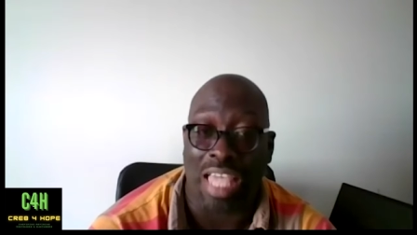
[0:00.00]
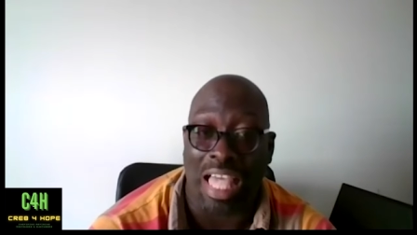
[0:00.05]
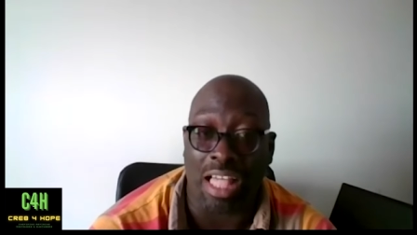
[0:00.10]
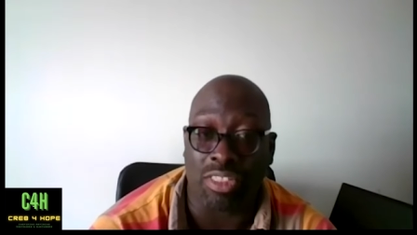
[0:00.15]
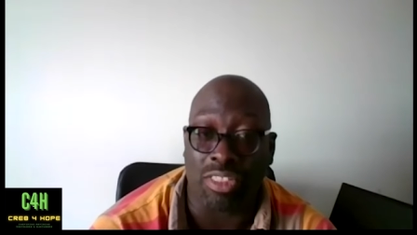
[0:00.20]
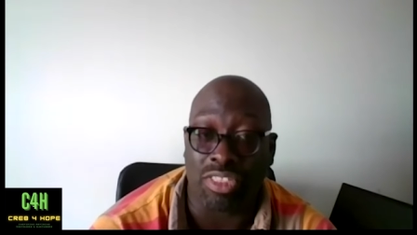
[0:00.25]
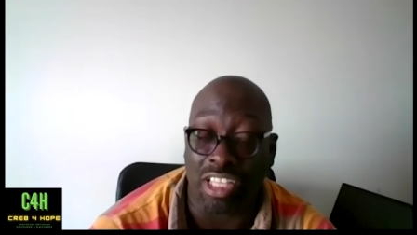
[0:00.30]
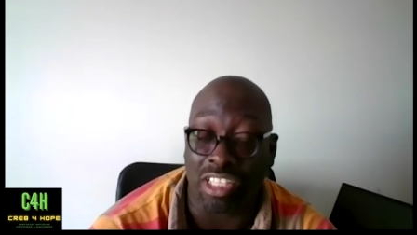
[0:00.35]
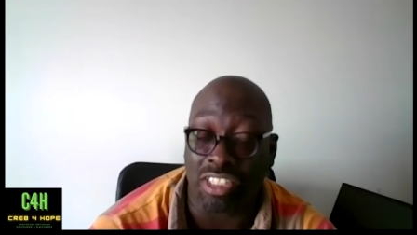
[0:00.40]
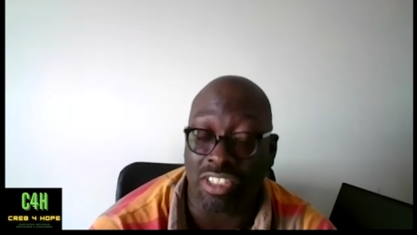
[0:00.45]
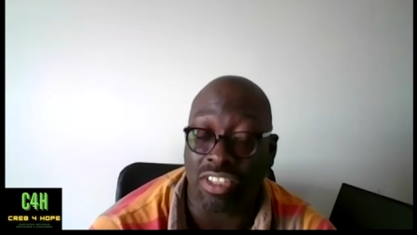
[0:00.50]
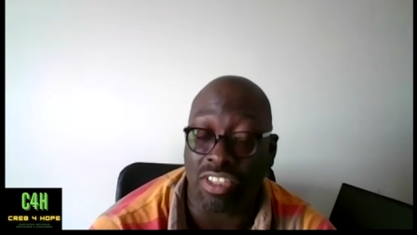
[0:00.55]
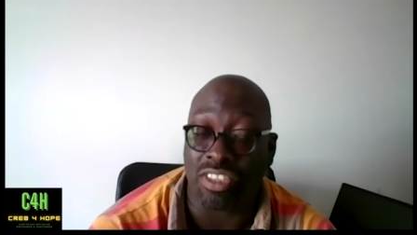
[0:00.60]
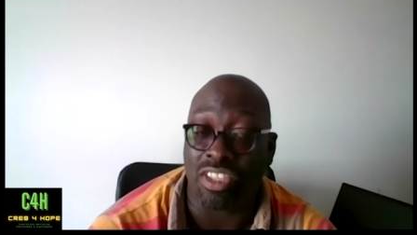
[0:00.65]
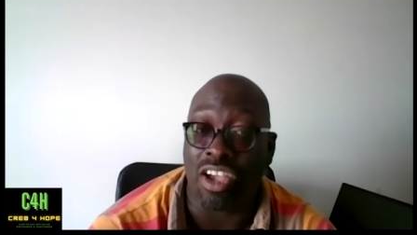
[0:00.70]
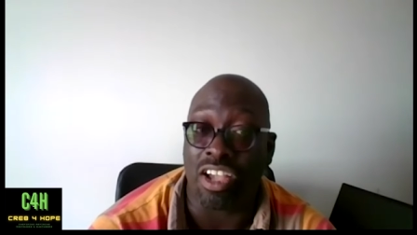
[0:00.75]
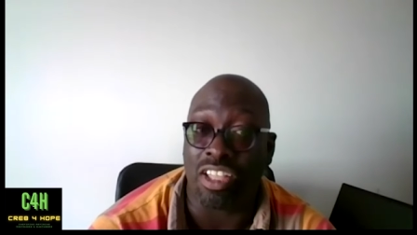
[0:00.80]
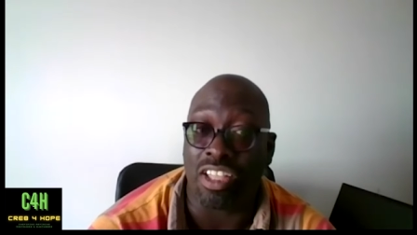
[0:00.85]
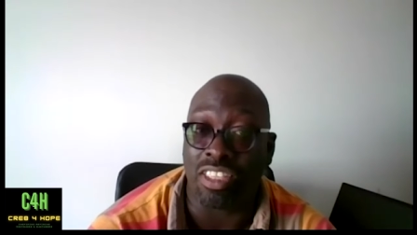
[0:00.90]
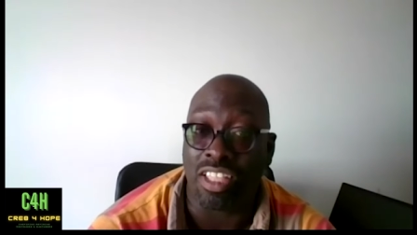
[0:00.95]
to how things are
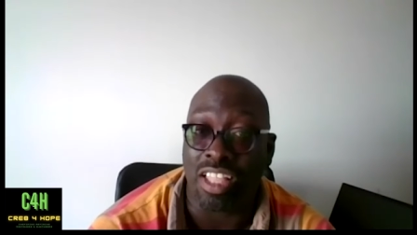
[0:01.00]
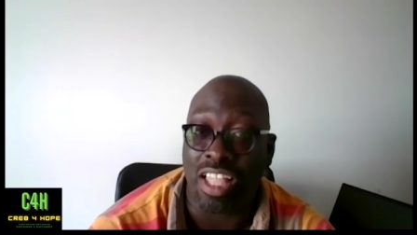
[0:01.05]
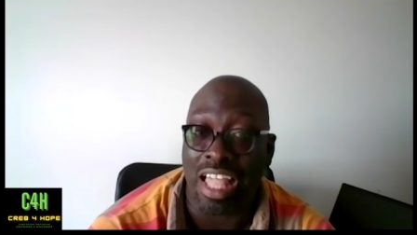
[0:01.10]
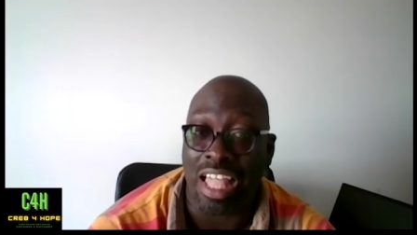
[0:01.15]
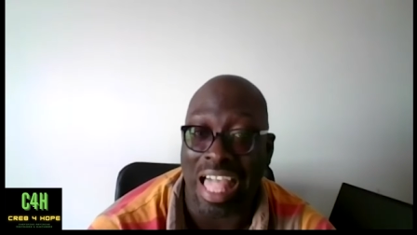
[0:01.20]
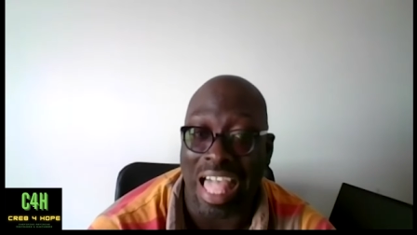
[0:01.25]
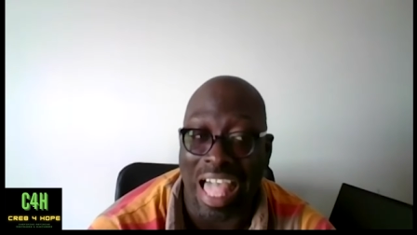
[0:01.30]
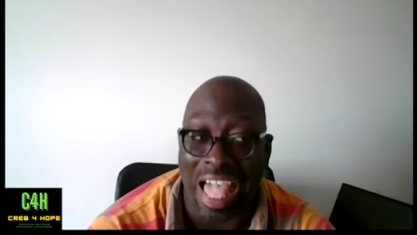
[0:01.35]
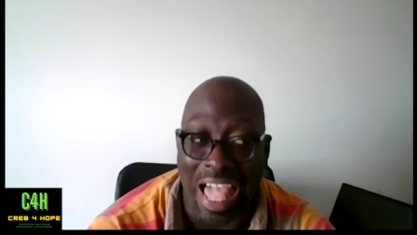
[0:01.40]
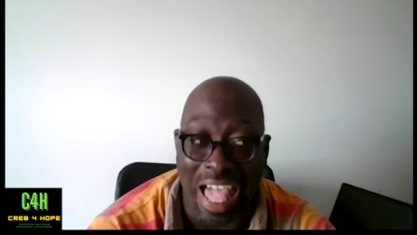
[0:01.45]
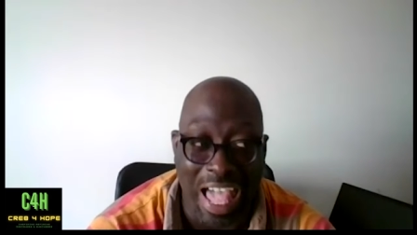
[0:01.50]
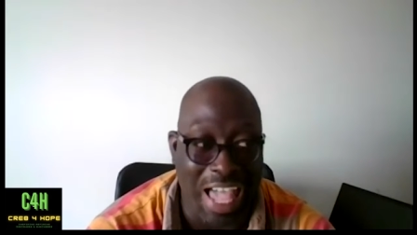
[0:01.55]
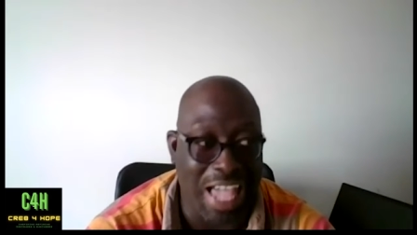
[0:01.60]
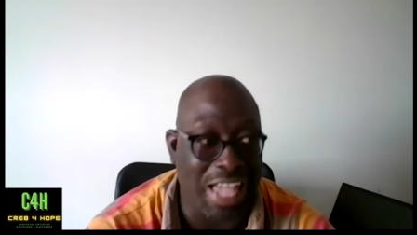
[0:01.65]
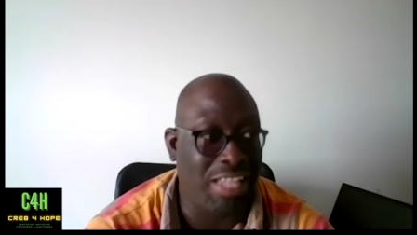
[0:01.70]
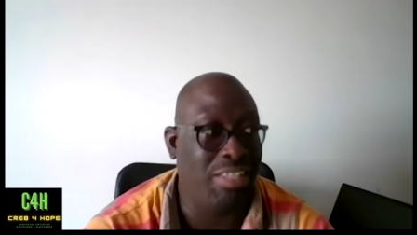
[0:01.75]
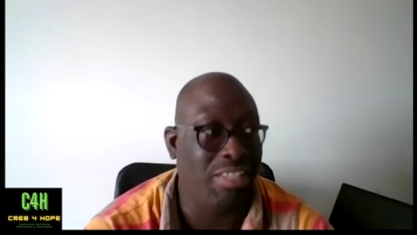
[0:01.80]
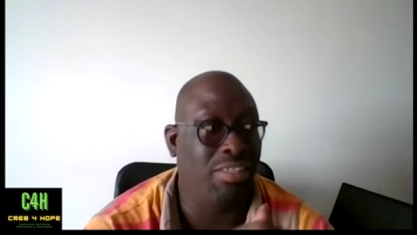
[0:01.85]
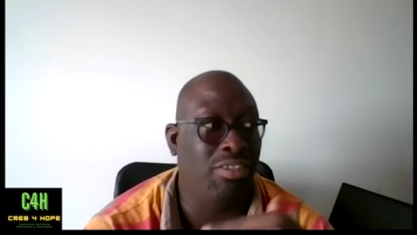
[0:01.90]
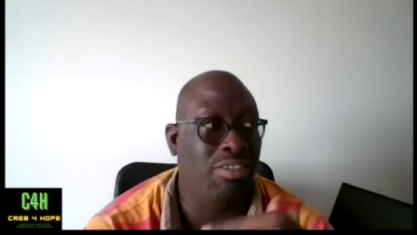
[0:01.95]
done
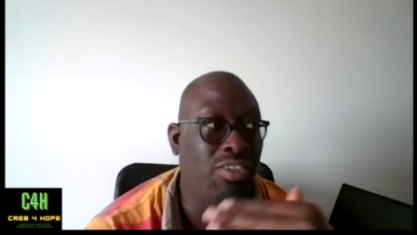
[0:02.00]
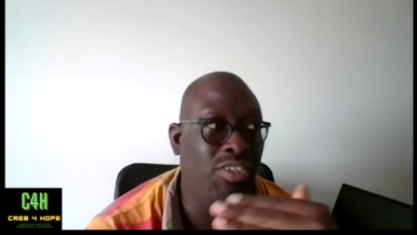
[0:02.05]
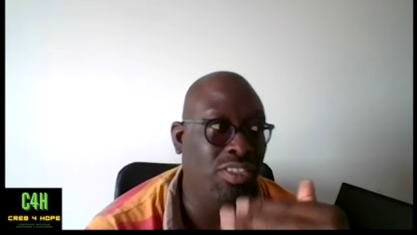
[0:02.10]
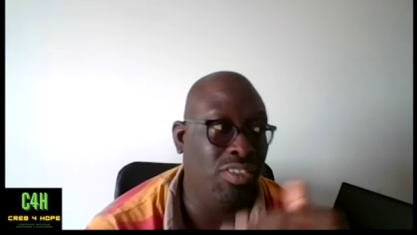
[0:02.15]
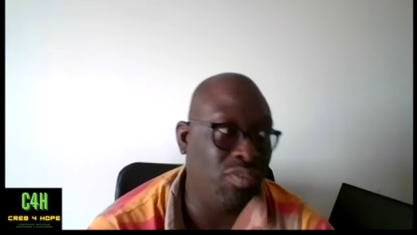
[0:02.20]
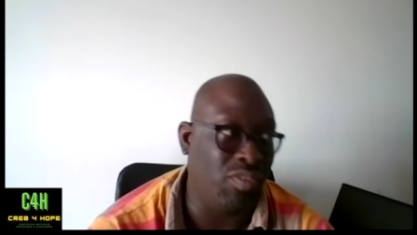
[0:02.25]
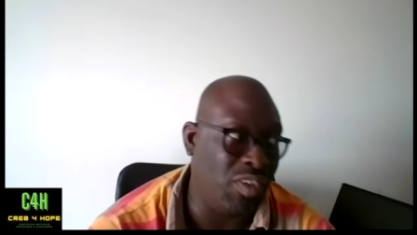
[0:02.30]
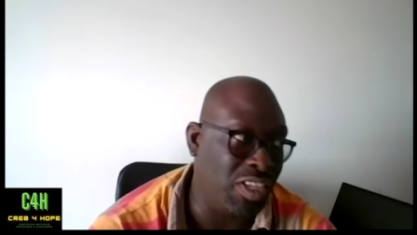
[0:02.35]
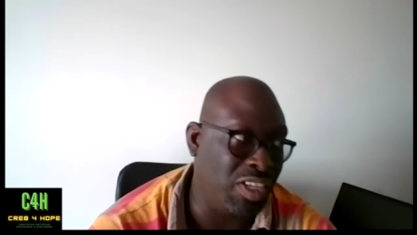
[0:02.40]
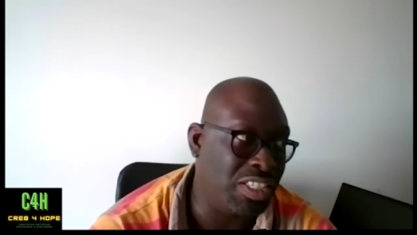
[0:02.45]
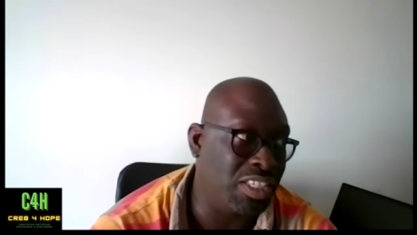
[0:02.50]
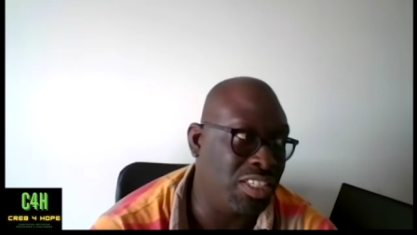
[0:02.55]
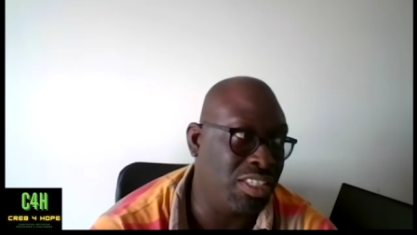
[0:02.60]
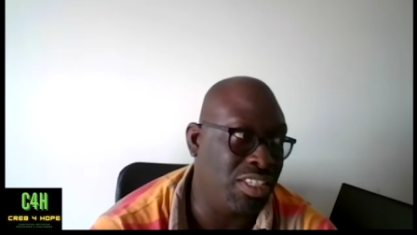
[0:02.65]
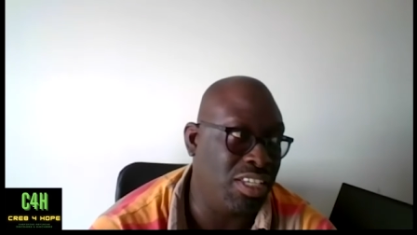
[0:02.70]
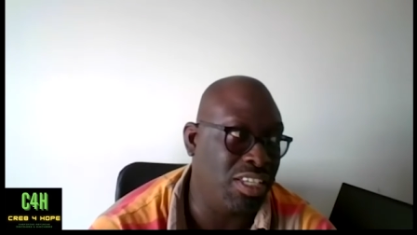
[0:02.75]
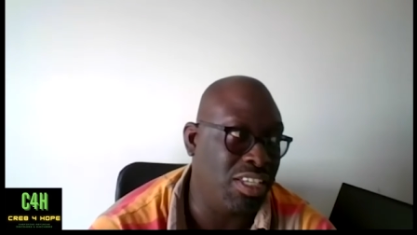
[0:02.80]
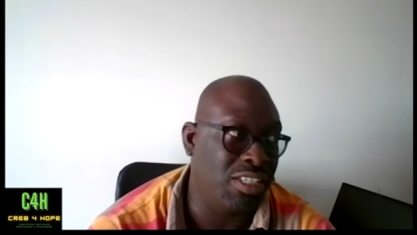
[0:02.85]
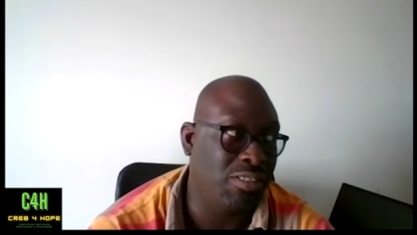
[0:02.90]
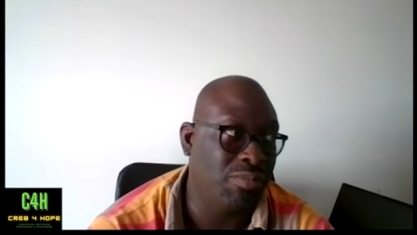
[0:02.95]
at
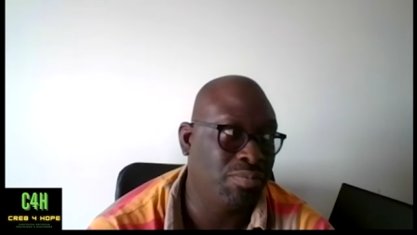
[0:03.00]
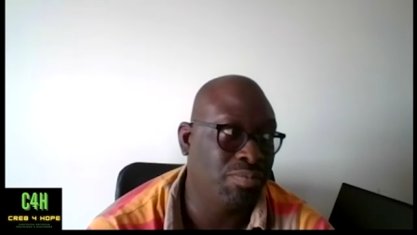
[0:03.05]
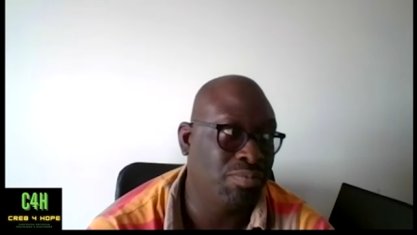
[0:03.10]
university.